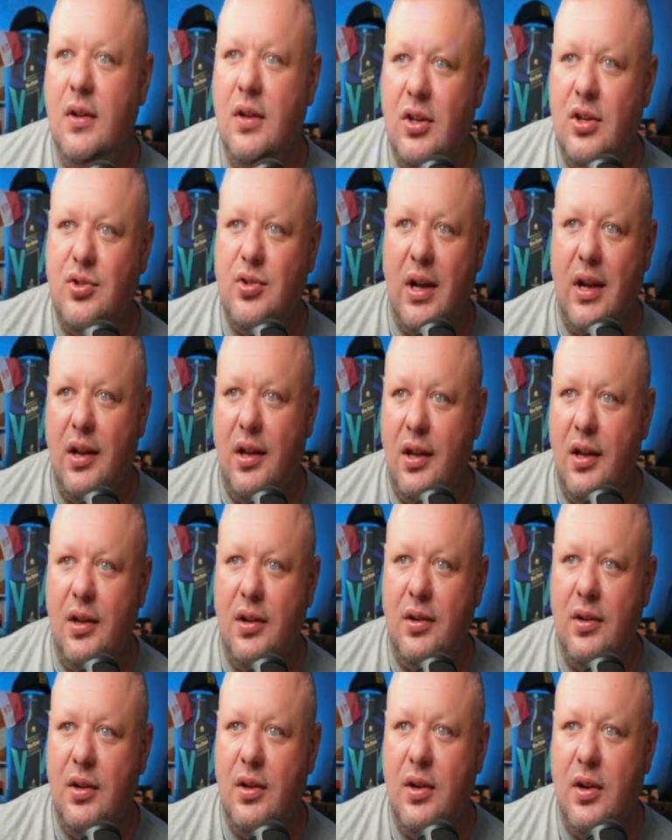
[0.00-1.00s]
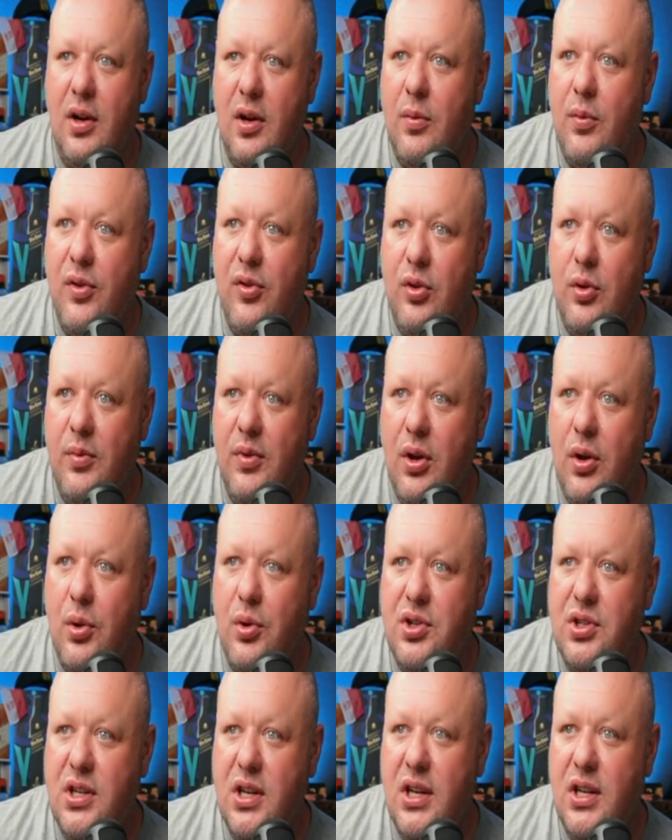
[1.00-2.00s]
try to resume
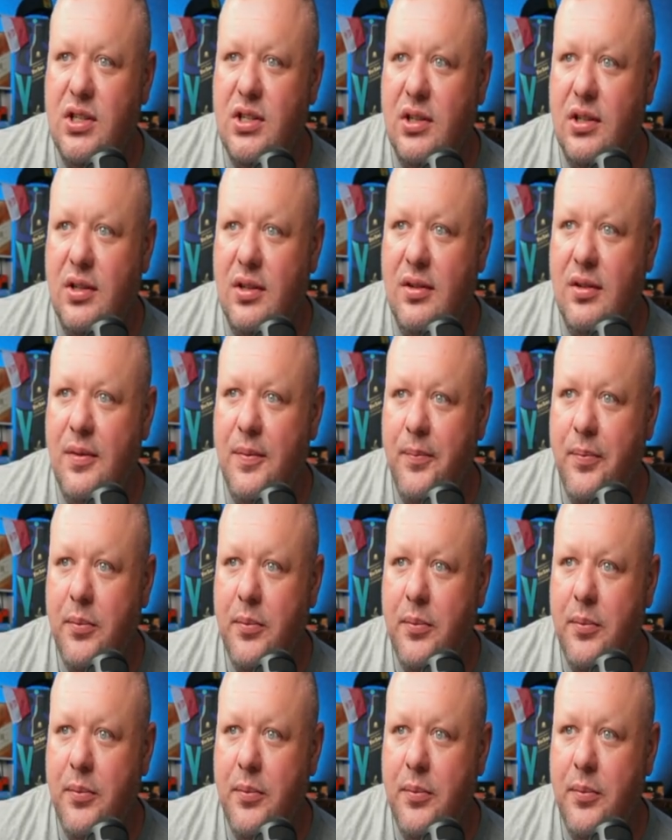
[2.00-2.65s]
negotiation.